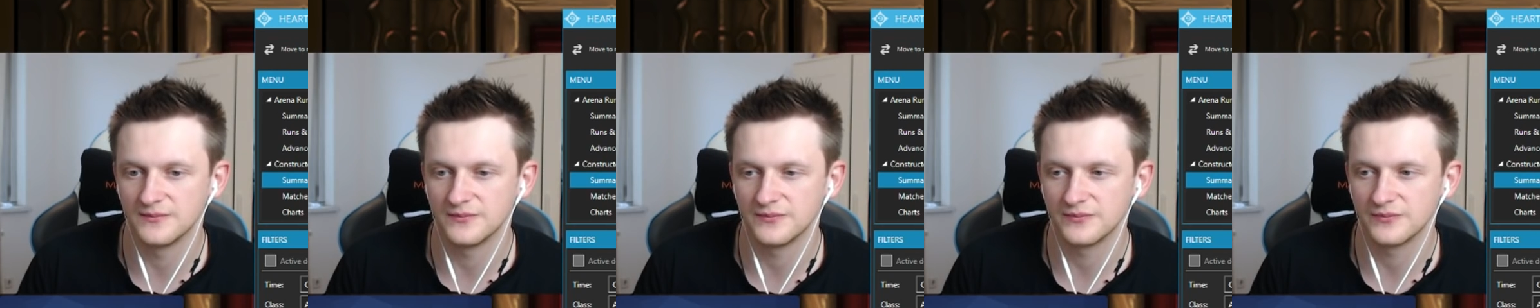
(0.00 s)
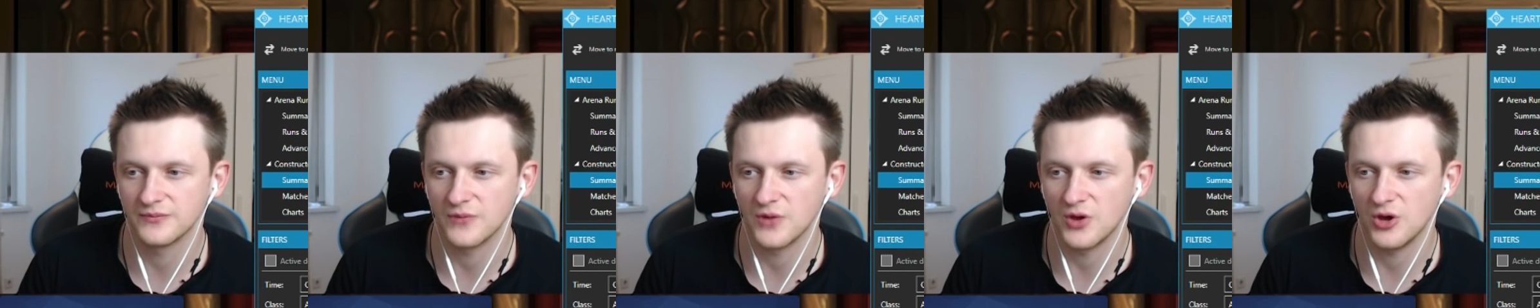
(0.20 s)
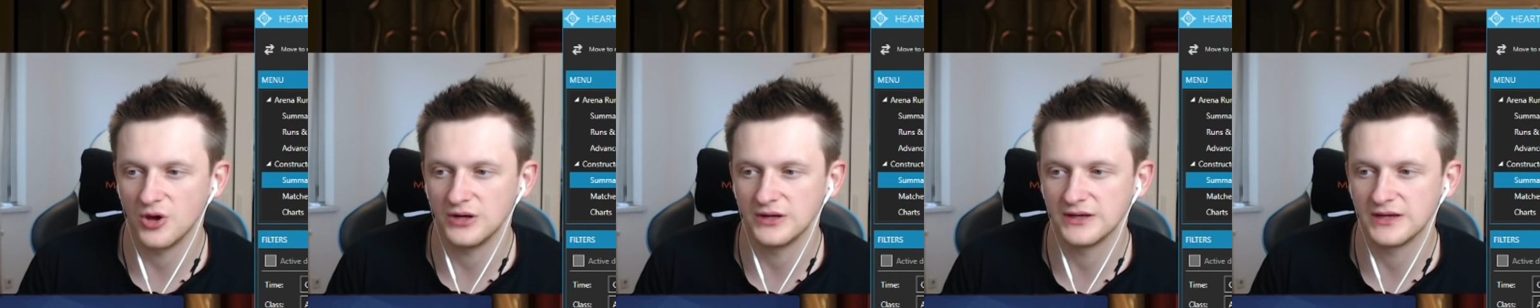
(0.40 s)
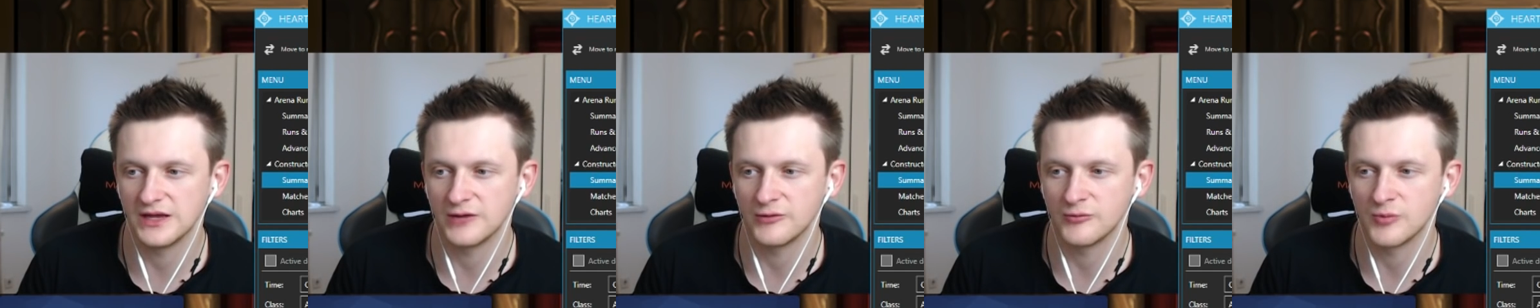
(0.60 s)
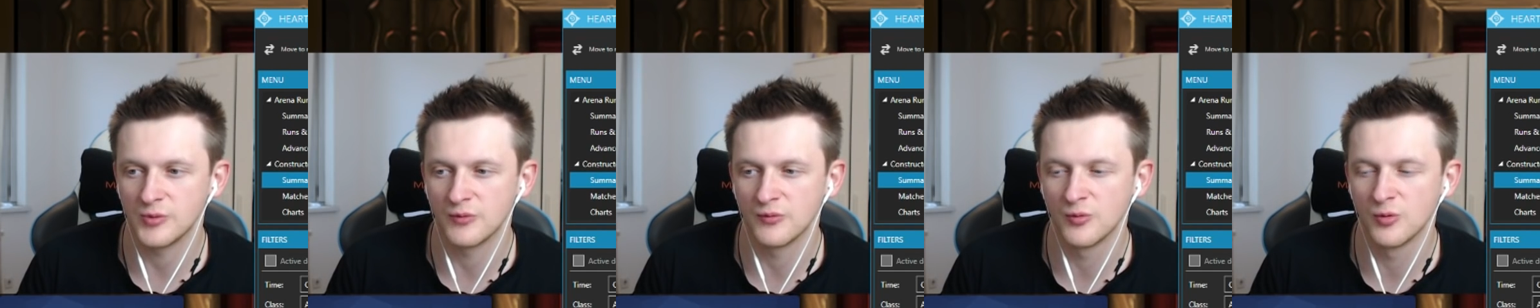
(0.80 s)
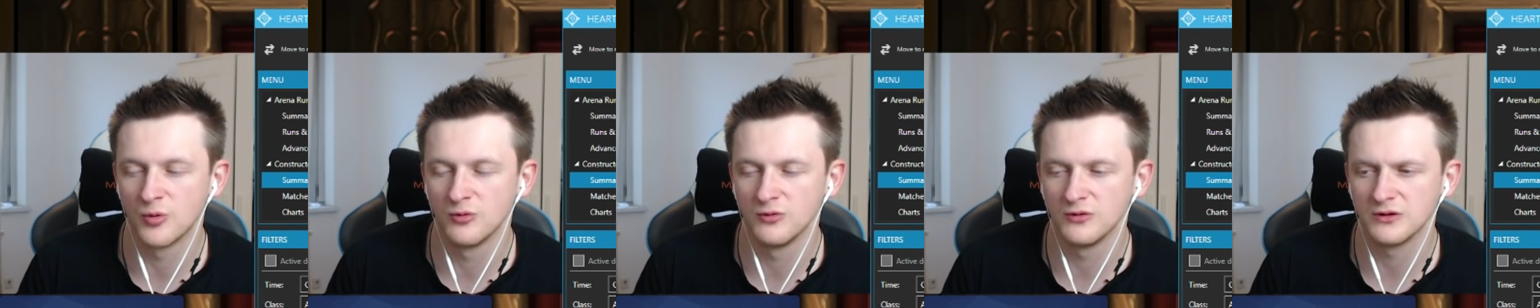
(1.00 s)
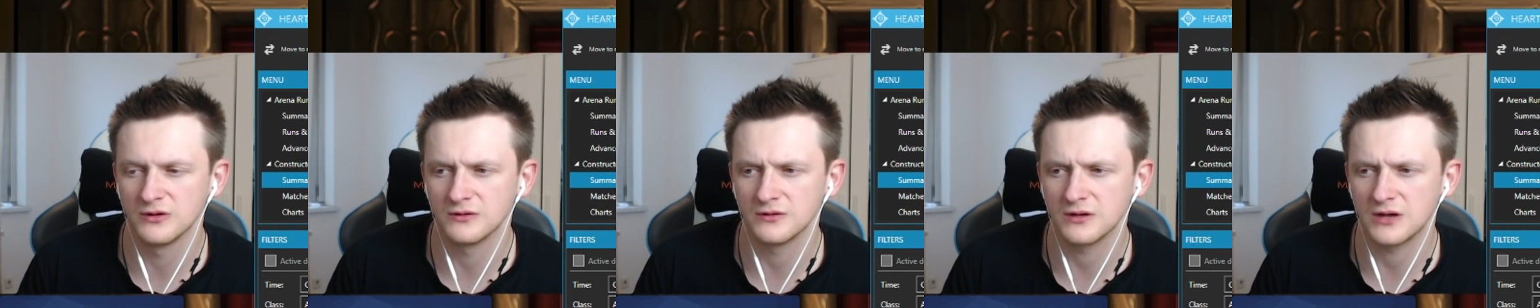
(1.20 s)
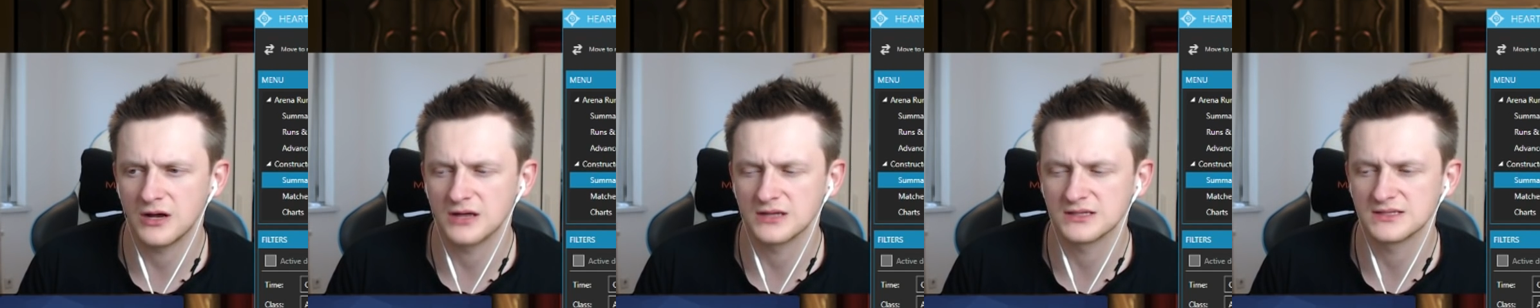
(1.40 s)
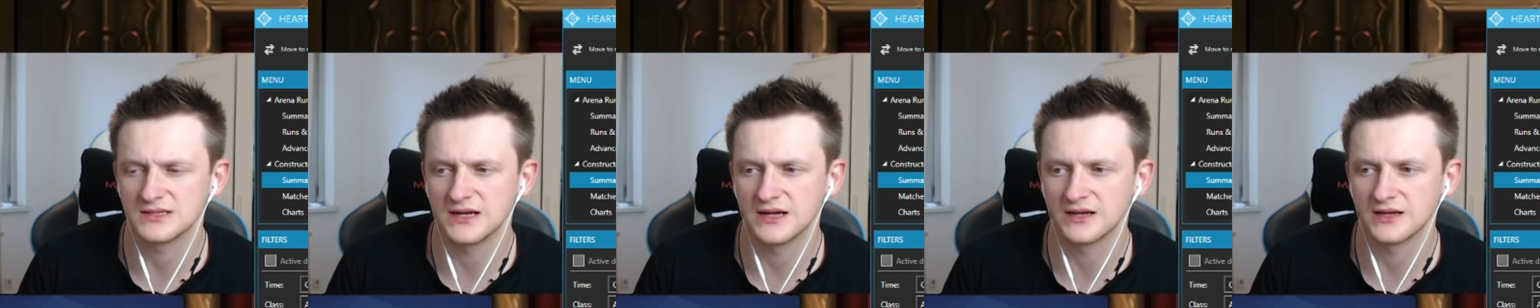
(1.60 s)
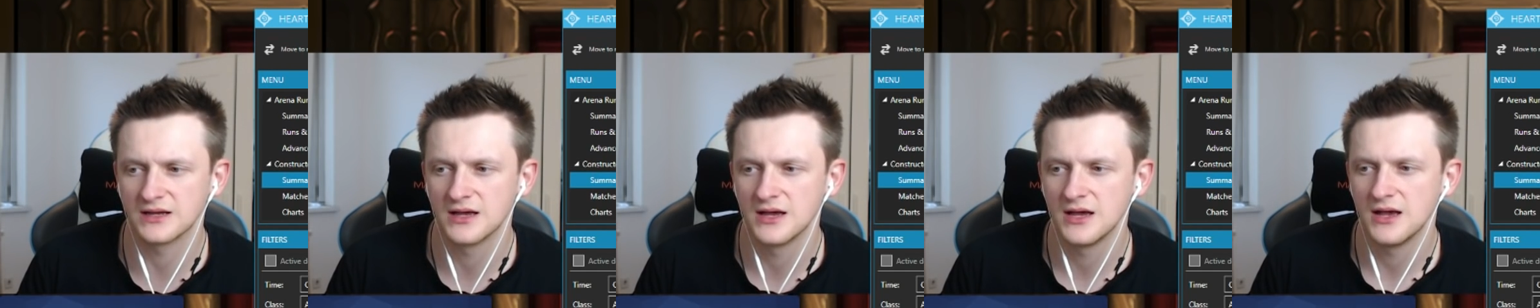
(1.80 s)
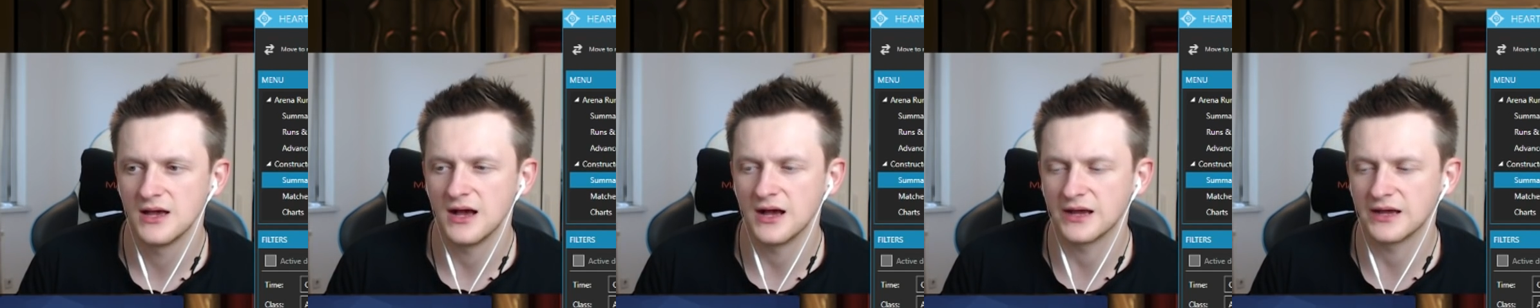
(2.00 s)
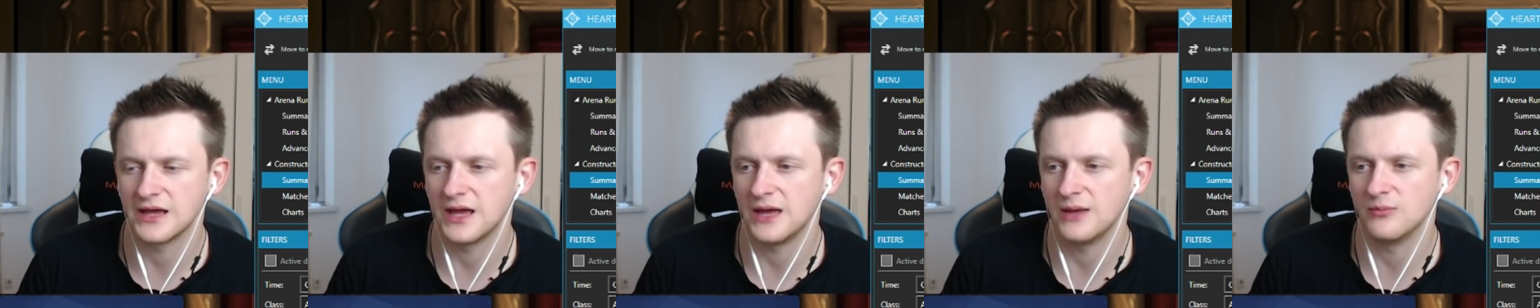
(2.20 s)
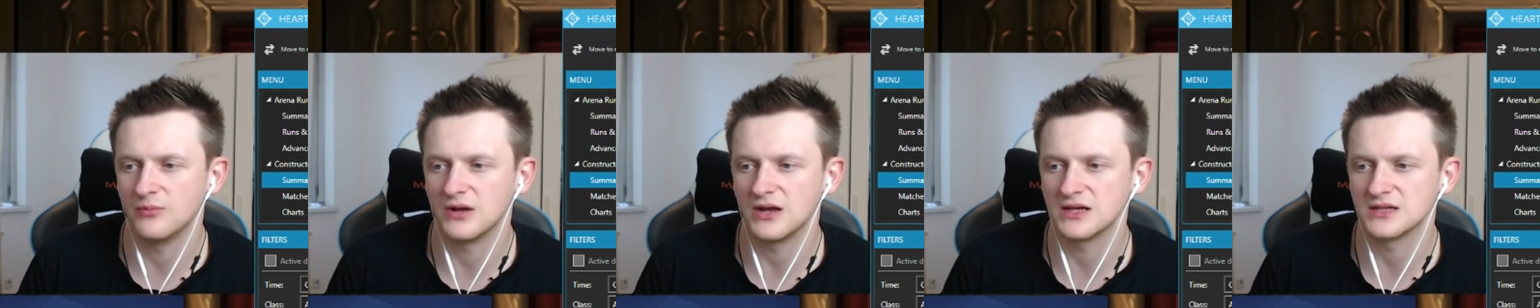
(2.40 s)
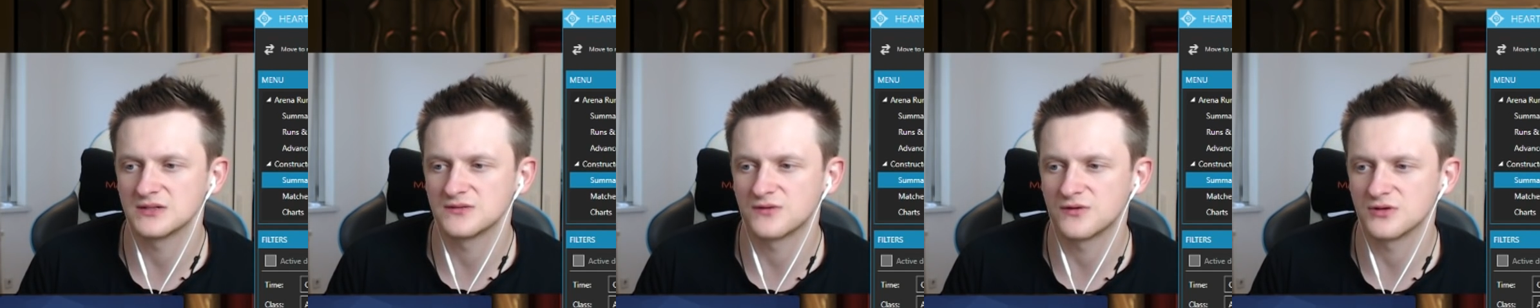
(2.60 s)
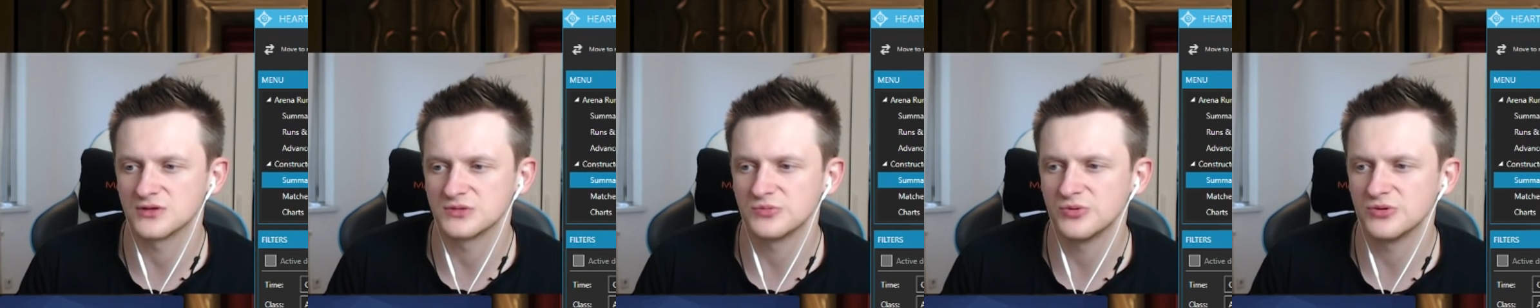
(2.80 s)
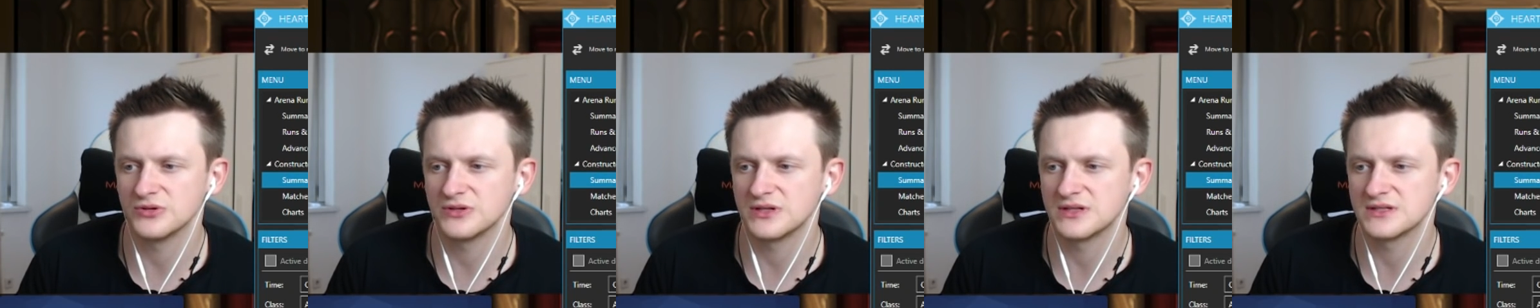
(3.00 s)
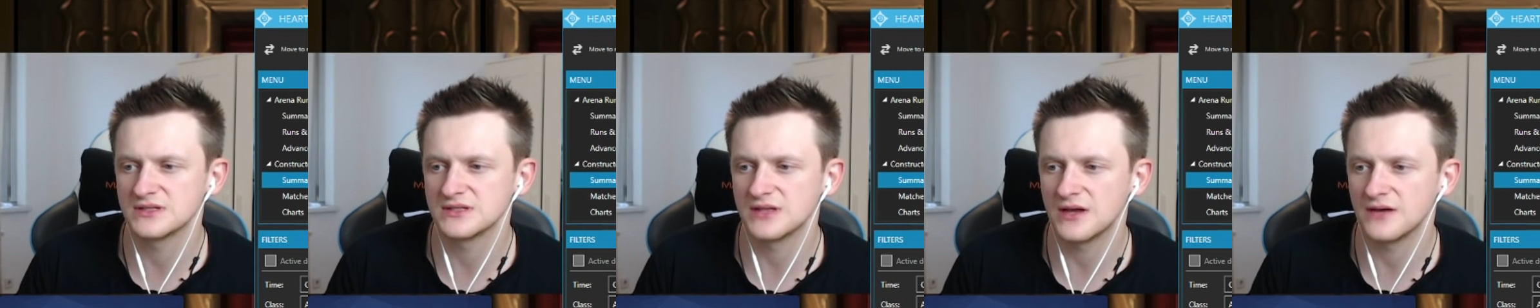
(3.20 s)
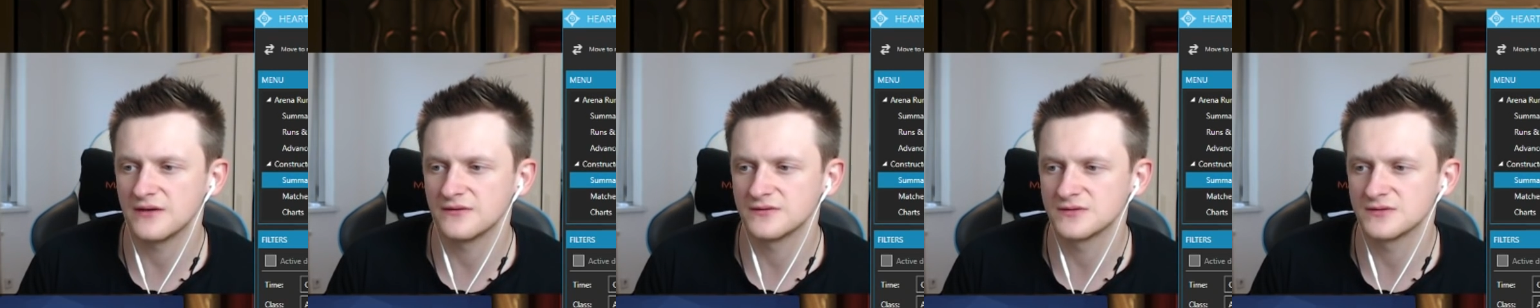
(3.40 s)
early game removal cards like Arcane Blast, Frostbolt and stuff.